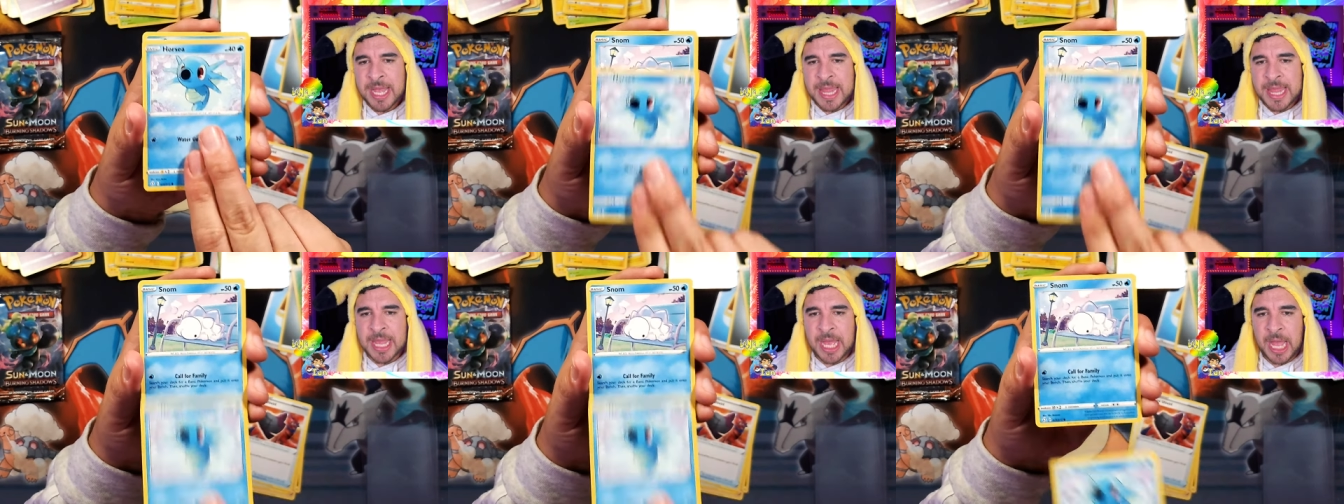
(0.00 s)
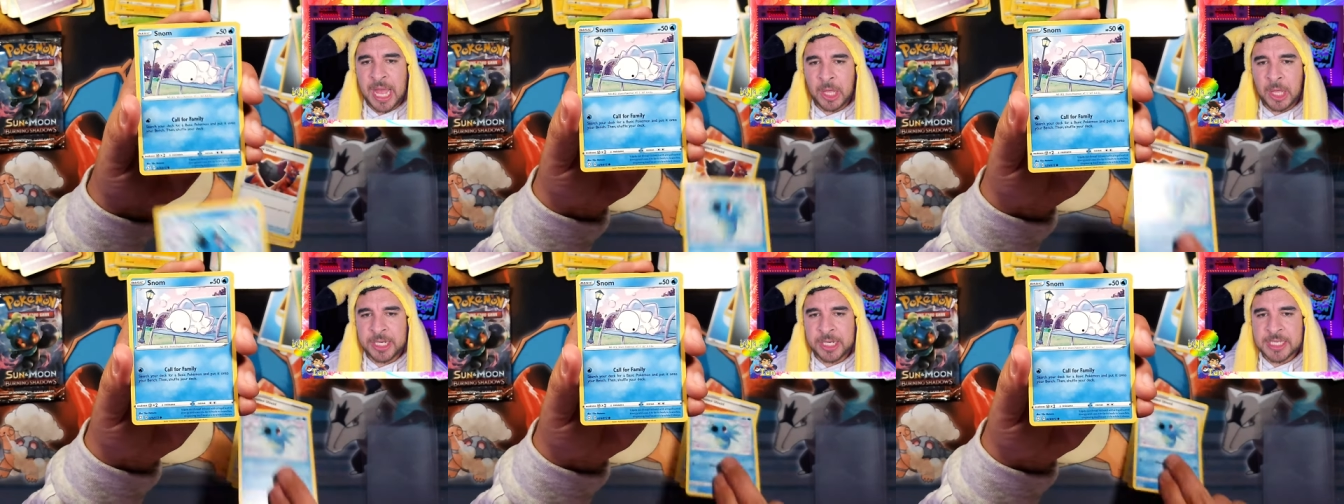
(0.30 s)

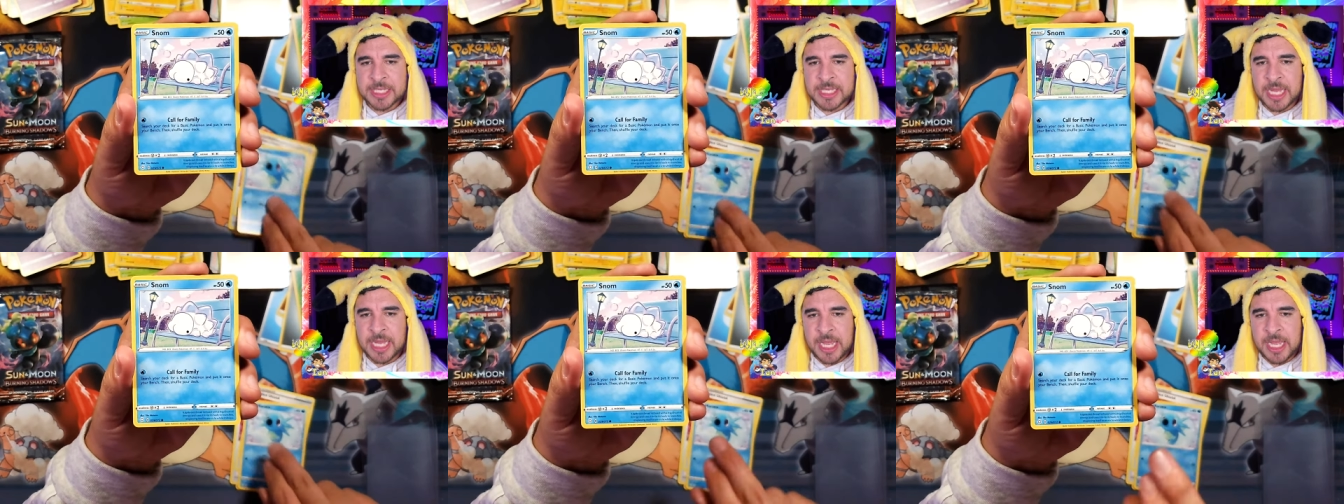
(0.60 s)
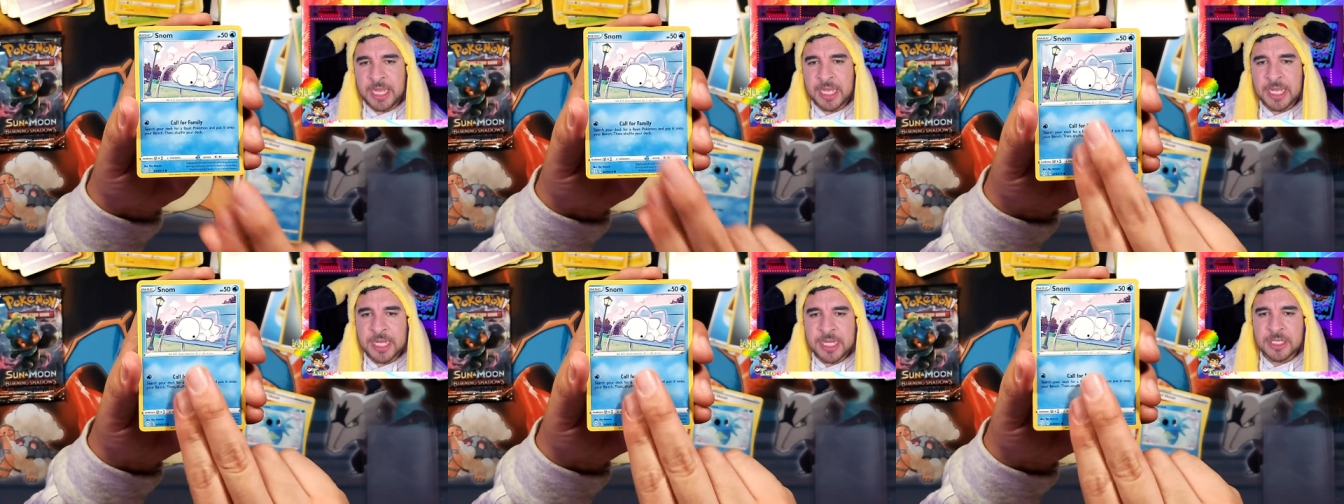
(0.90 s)
the
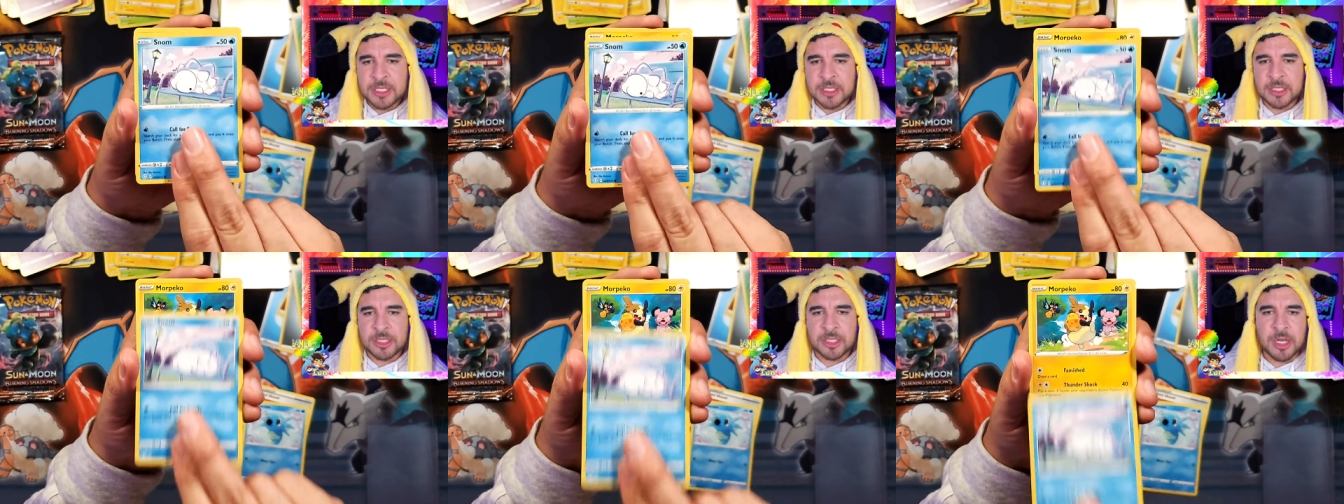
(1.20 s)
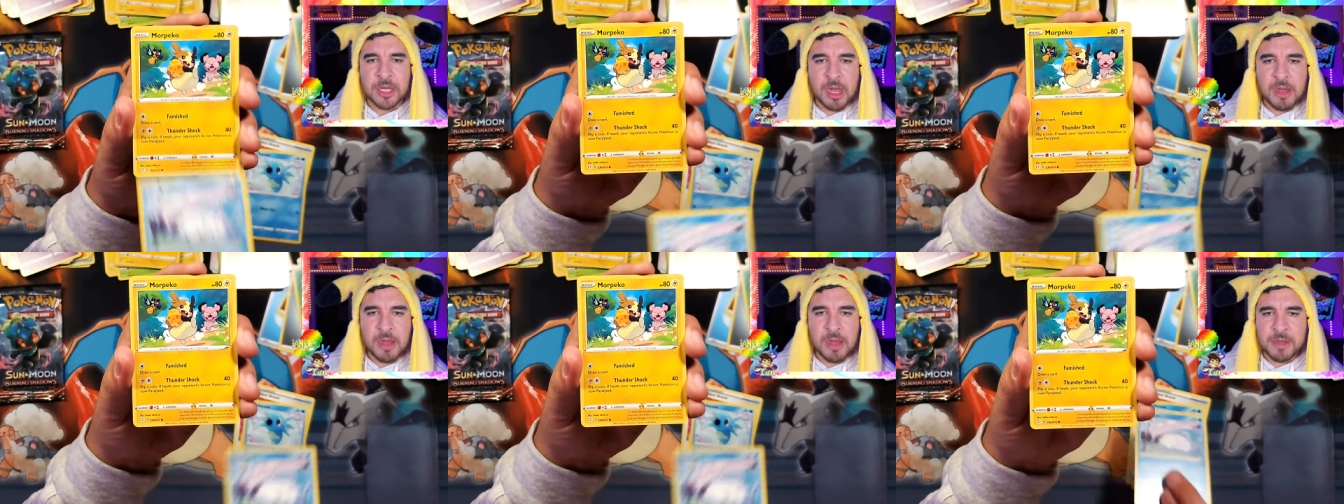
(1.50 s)
Hershey,
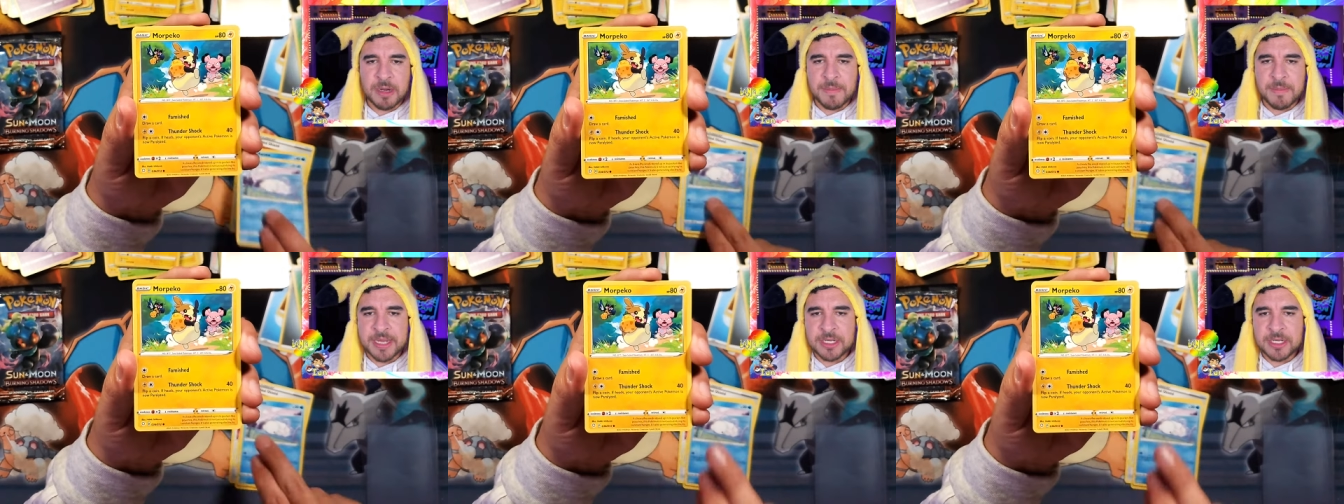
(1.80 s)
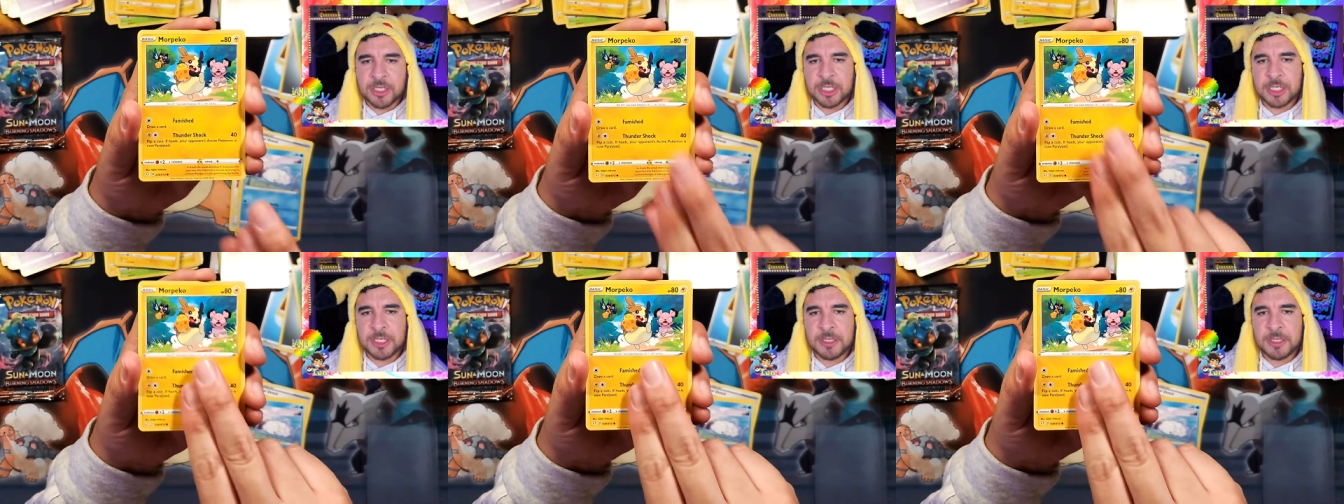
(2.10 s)
snow on a
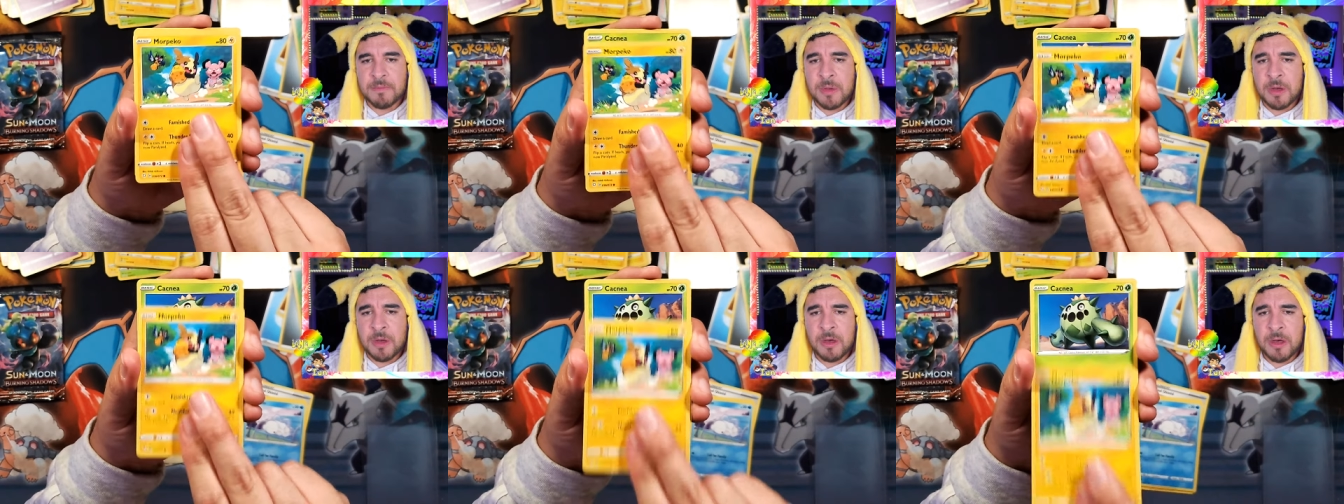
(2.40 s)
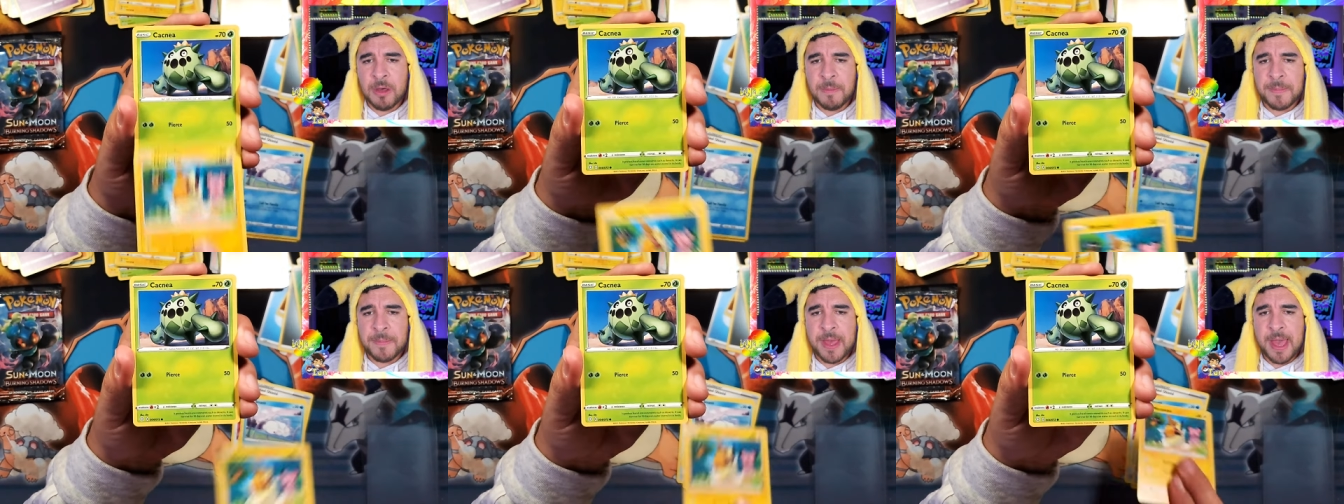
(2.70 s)
bench,
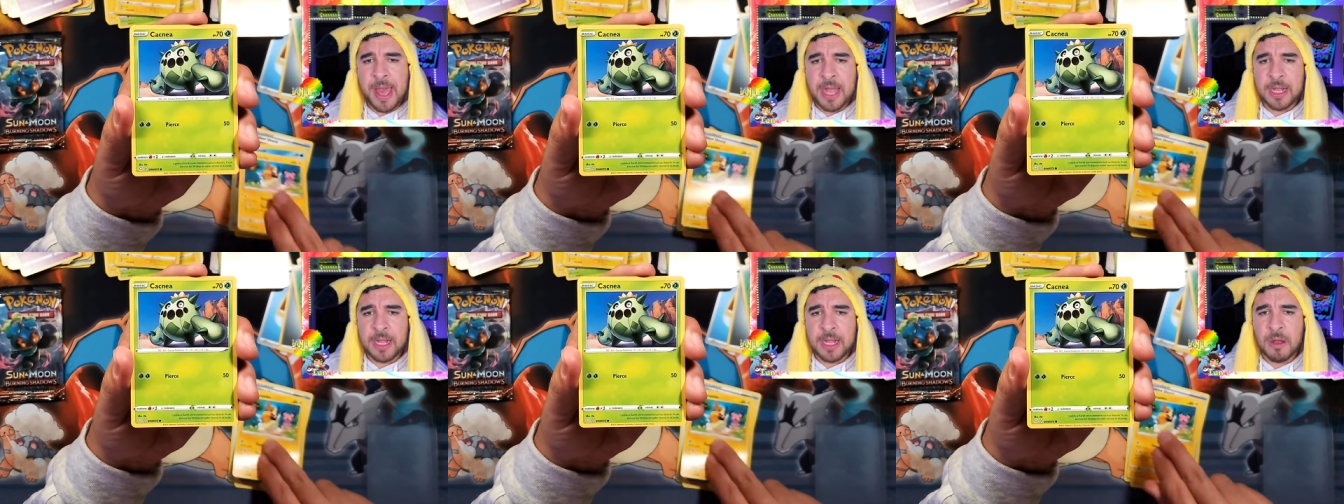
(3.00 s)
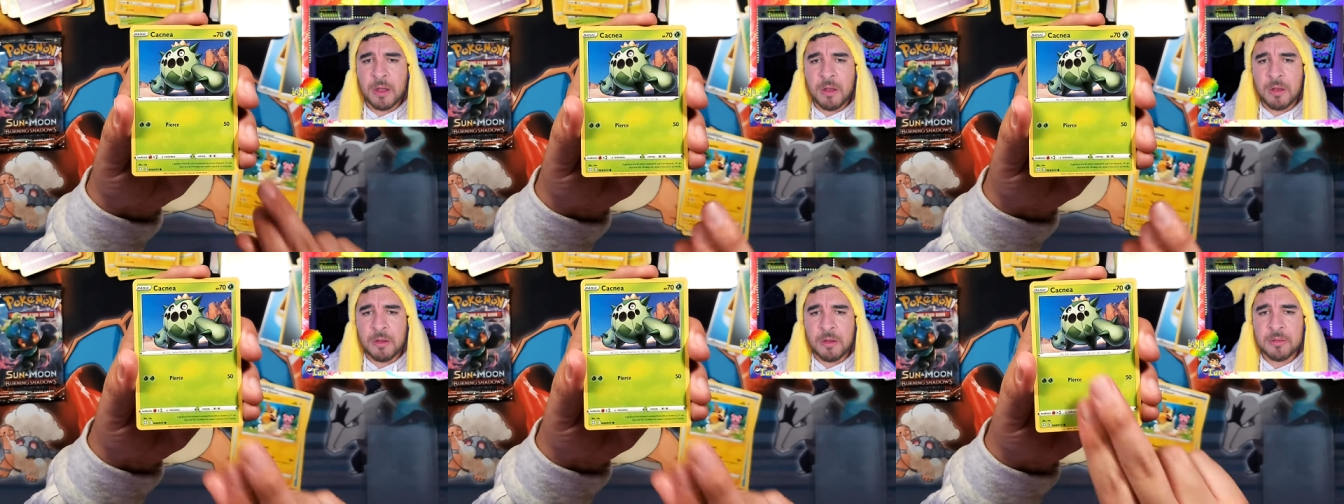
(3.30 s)

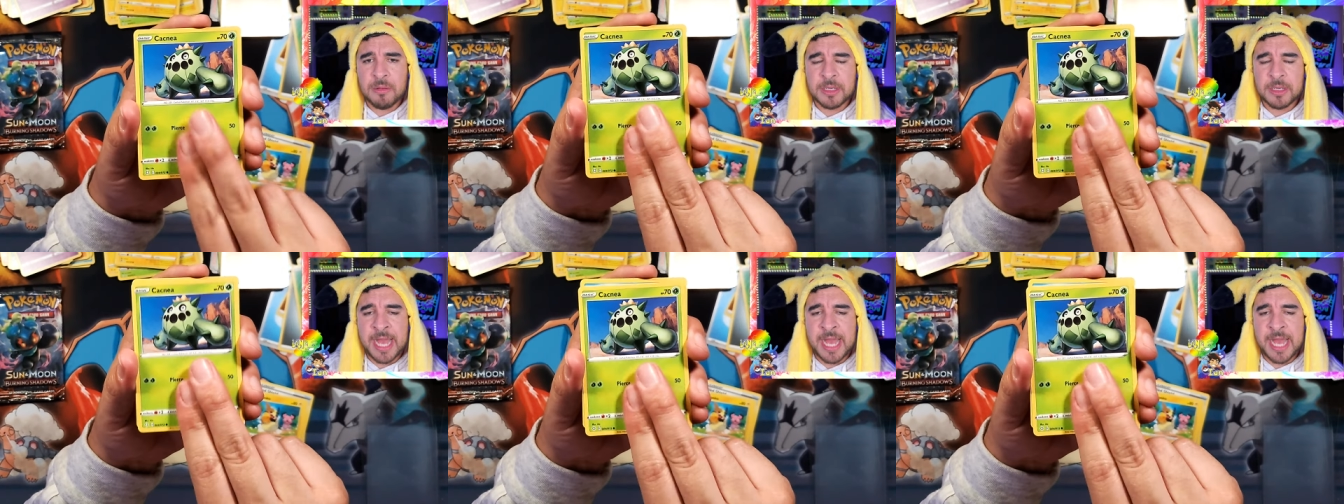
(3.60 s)
Morpeko,